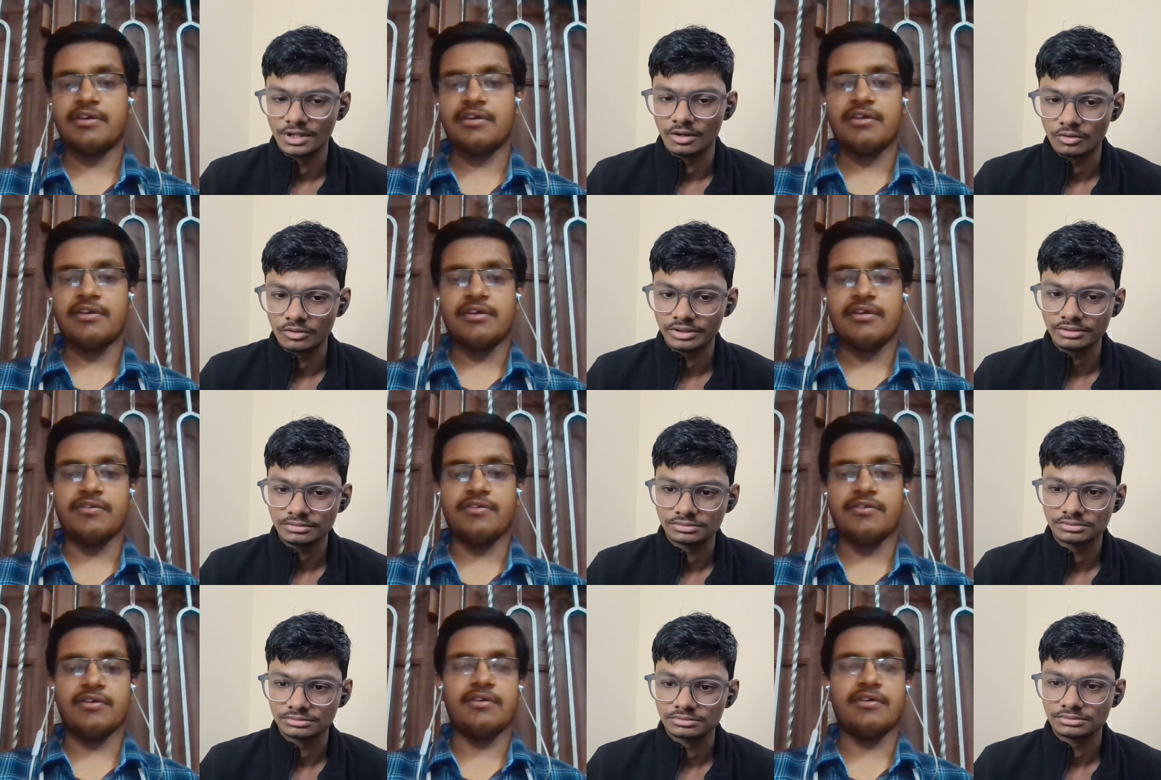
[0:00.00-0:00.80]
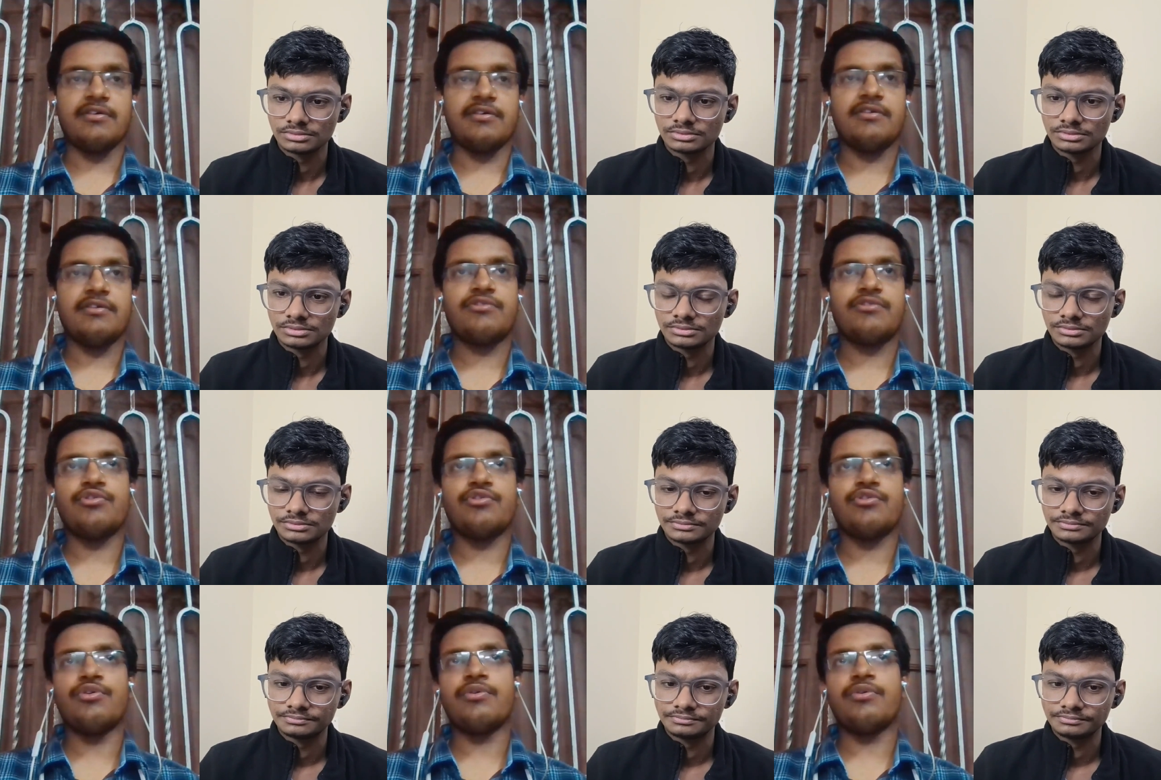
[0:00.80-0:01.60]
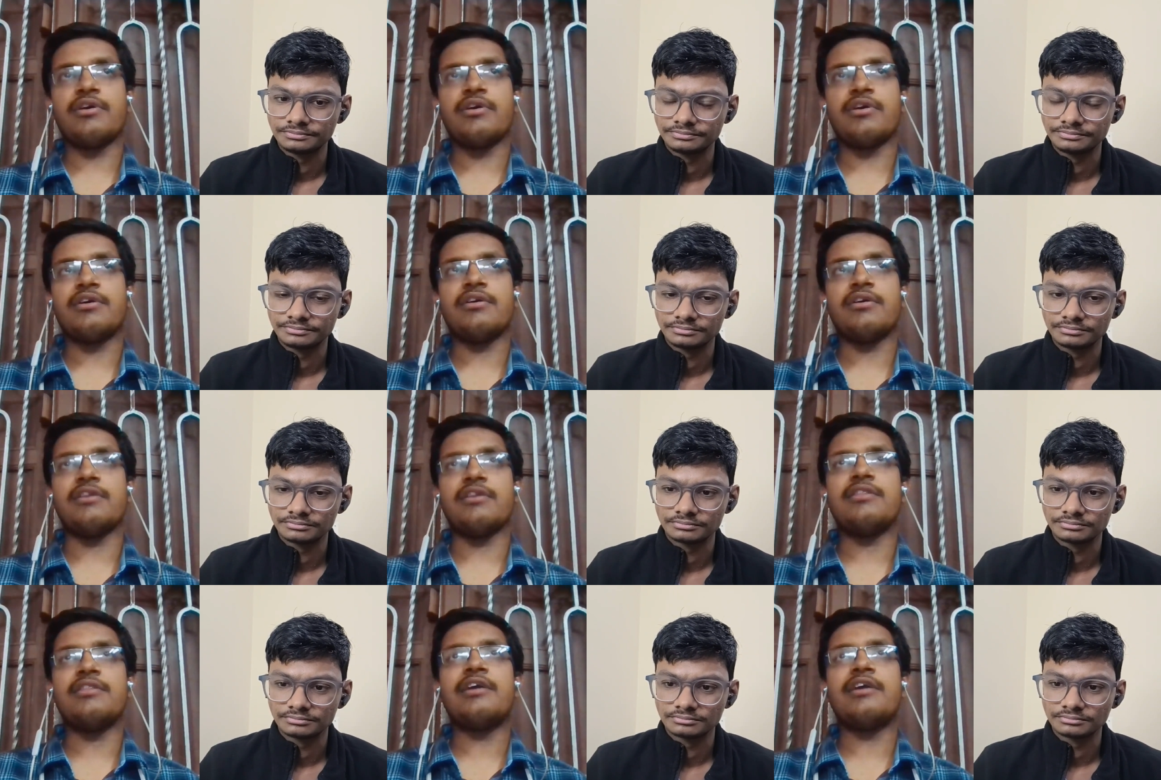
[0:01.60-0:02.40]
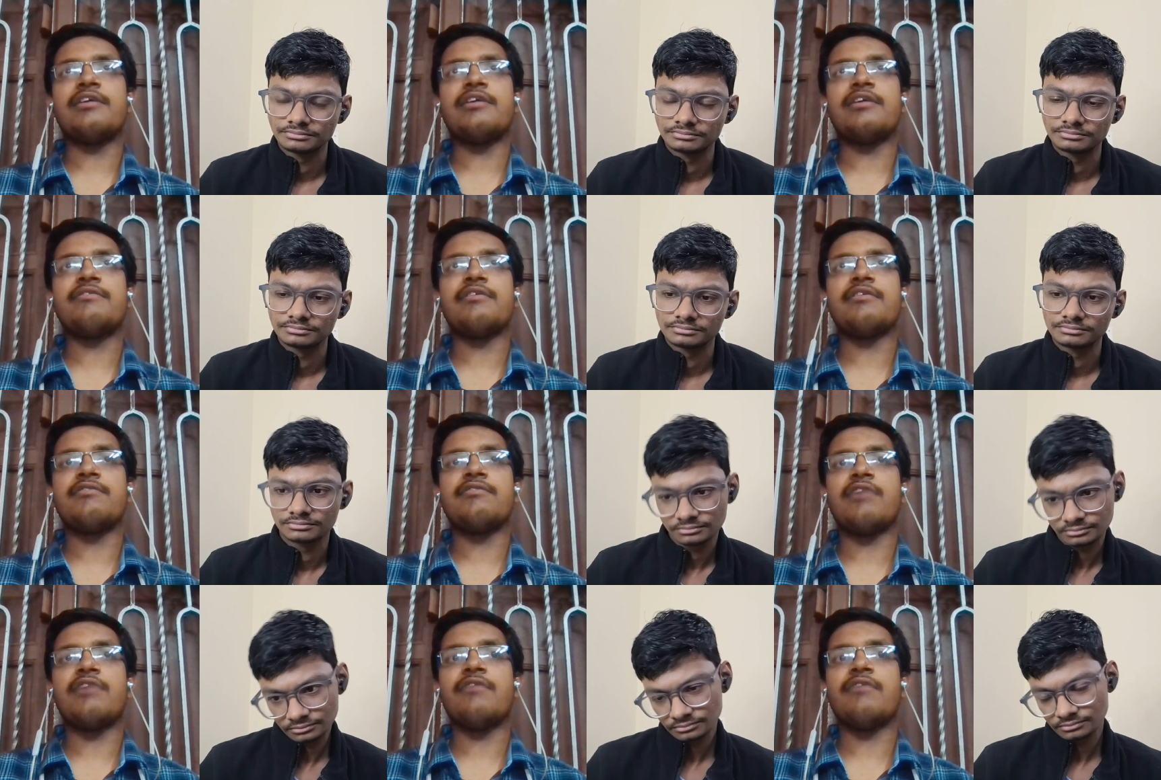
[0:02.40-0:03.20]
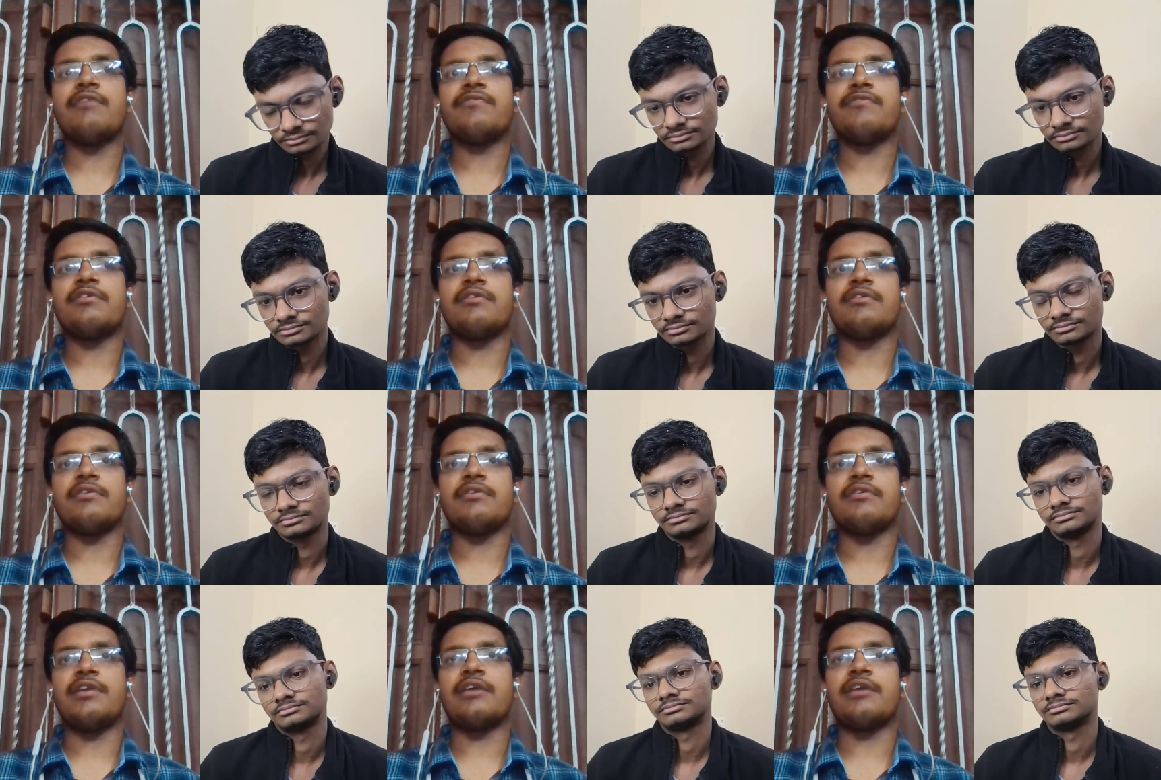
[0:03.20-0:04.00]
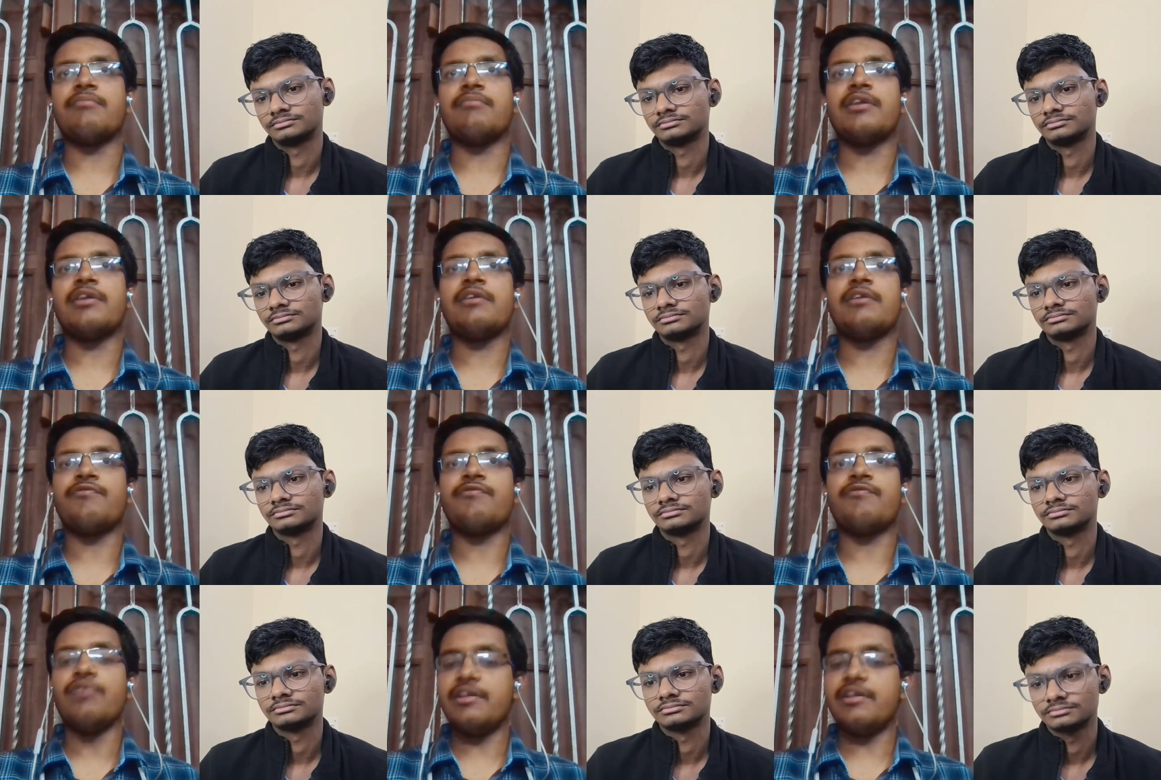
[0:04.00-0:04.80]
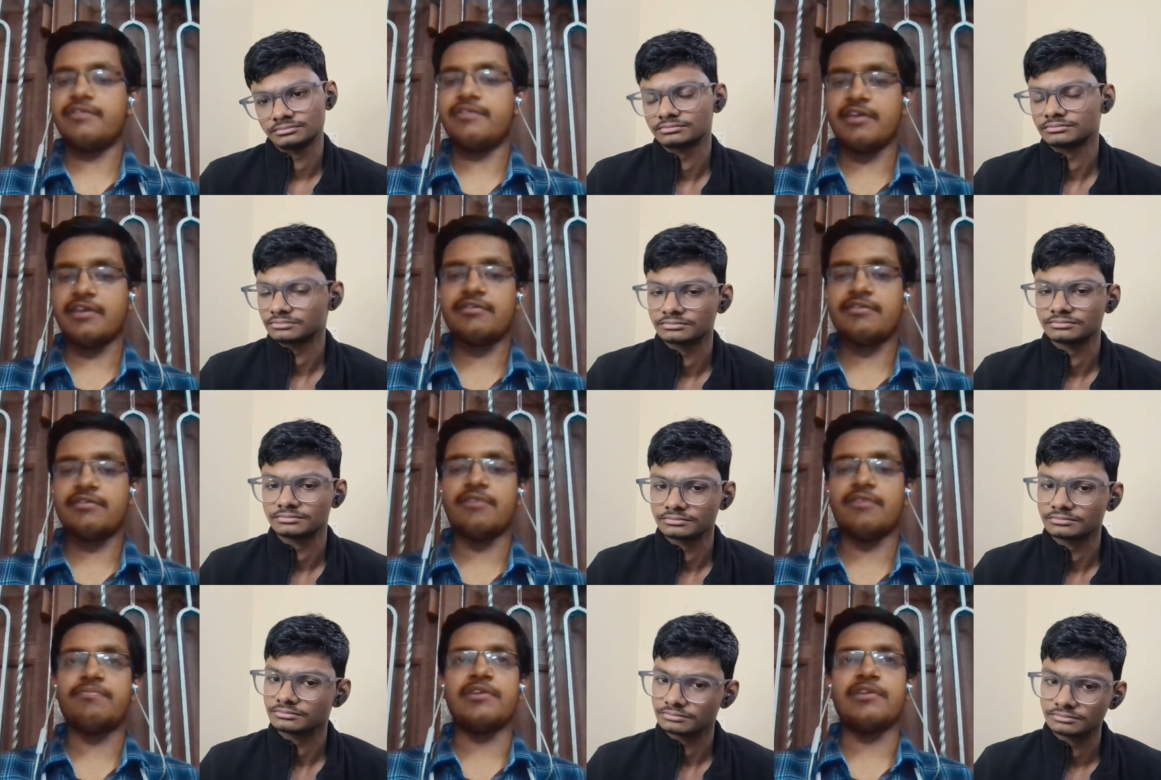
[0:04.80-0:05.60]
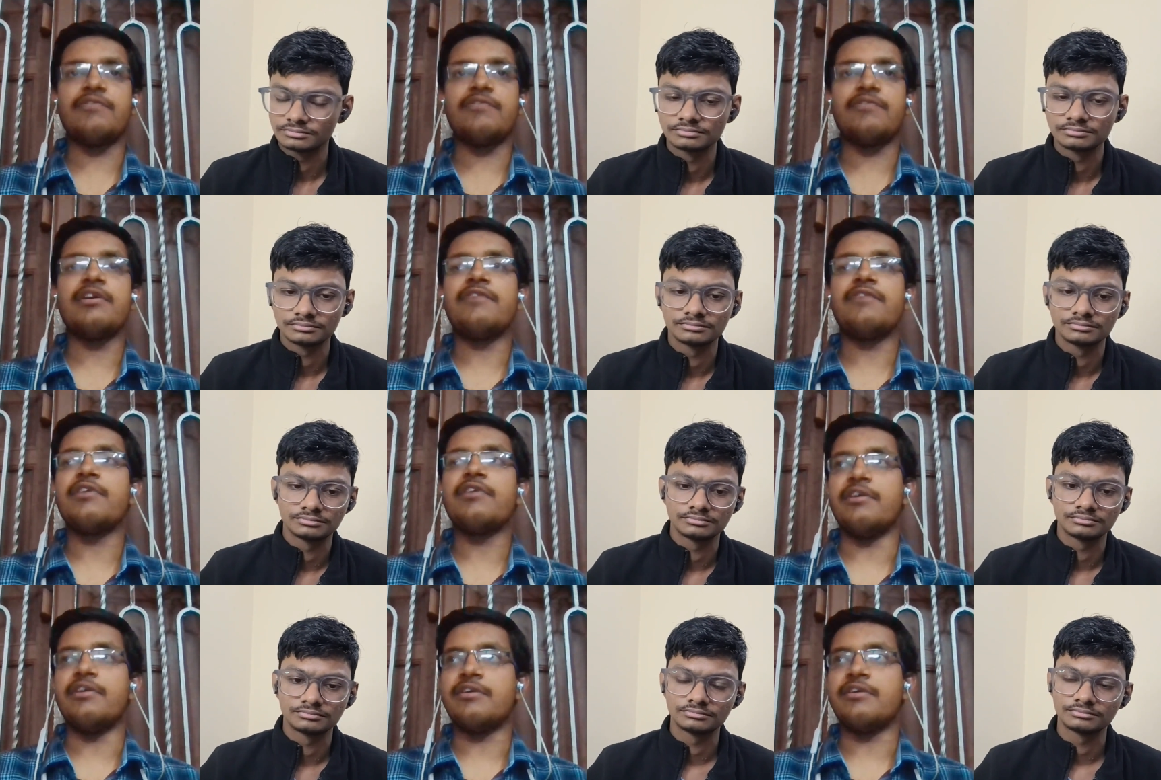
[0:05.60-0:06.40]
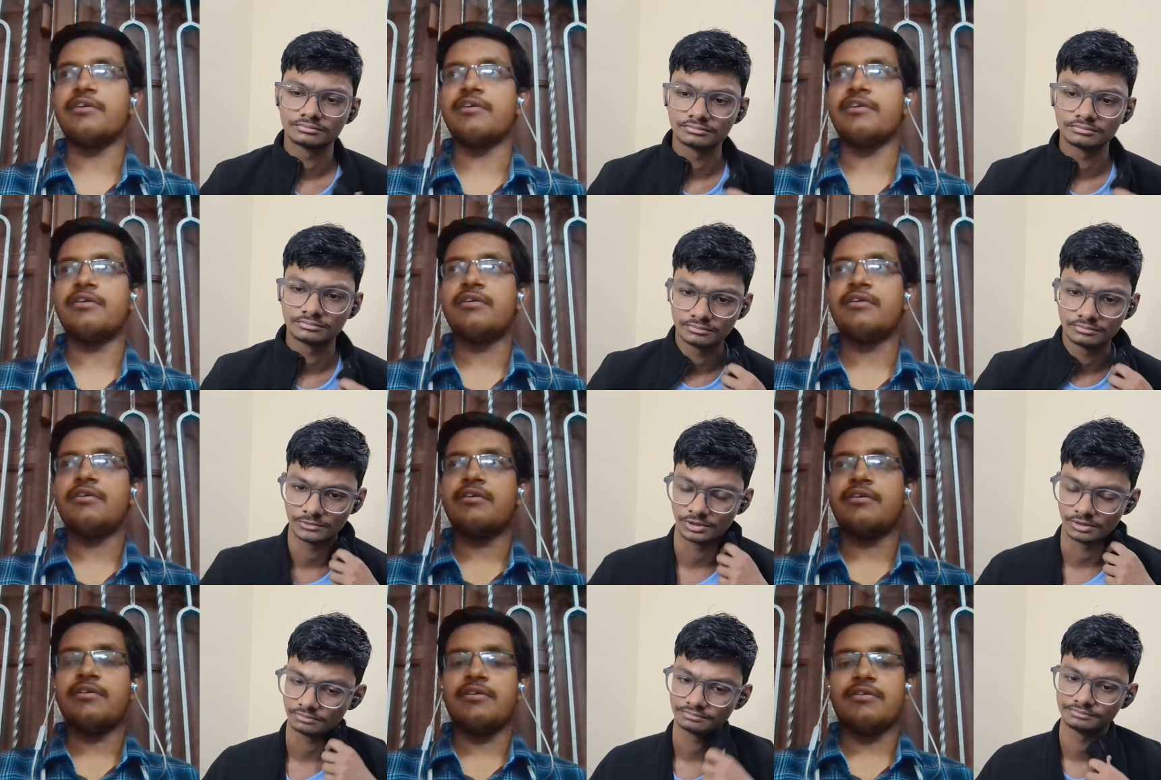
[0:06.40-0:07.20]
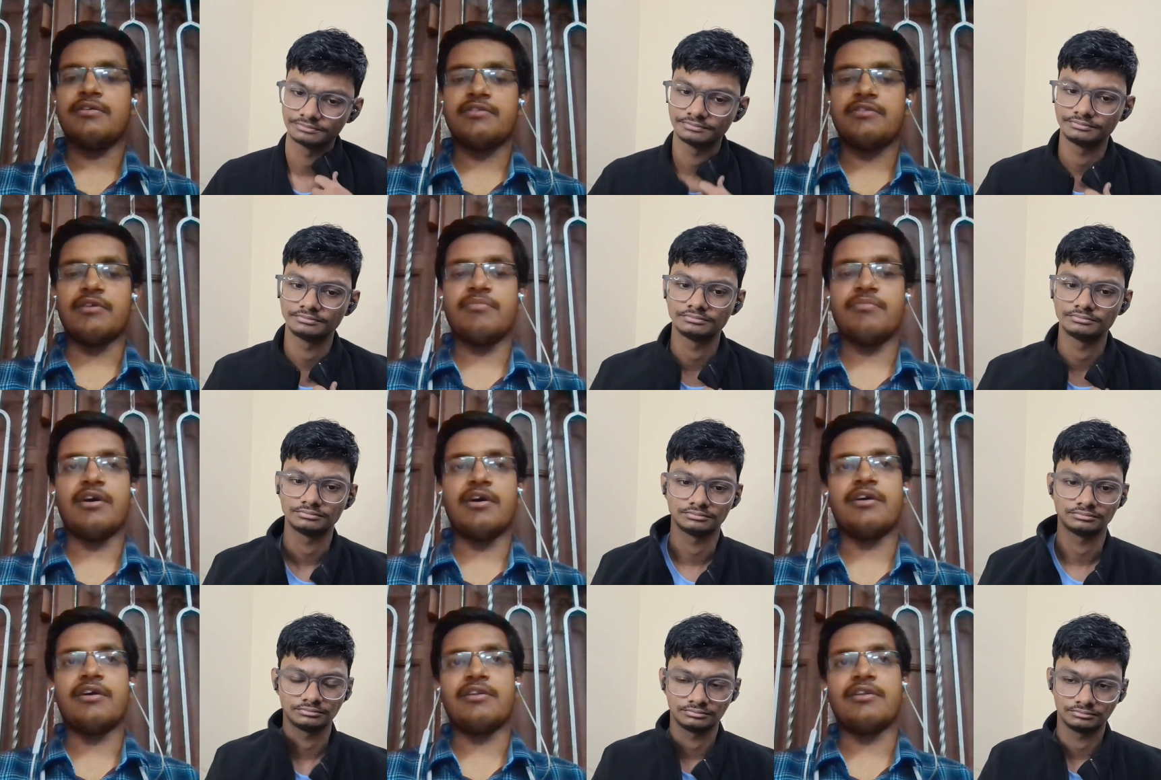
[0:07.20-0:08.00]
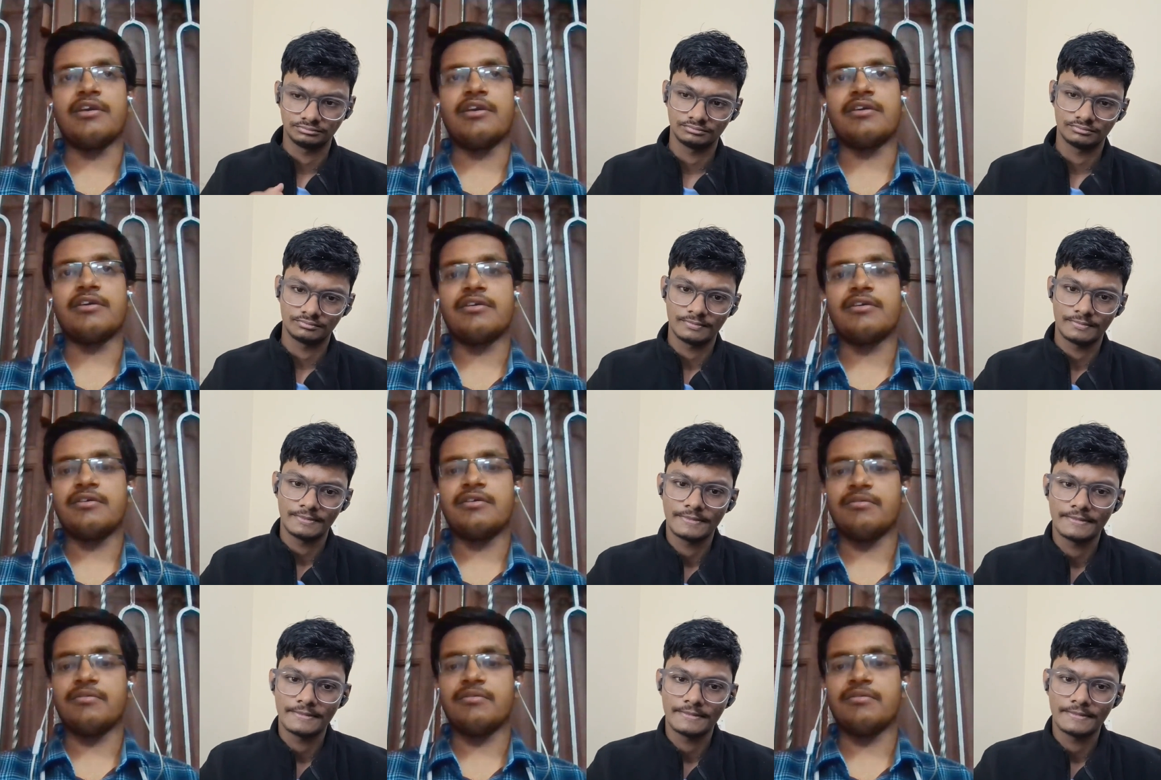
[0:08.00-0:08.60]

Speaker 1: yeah okay uh, so in that test series you have like many full length tests of different difficulty yeah some are like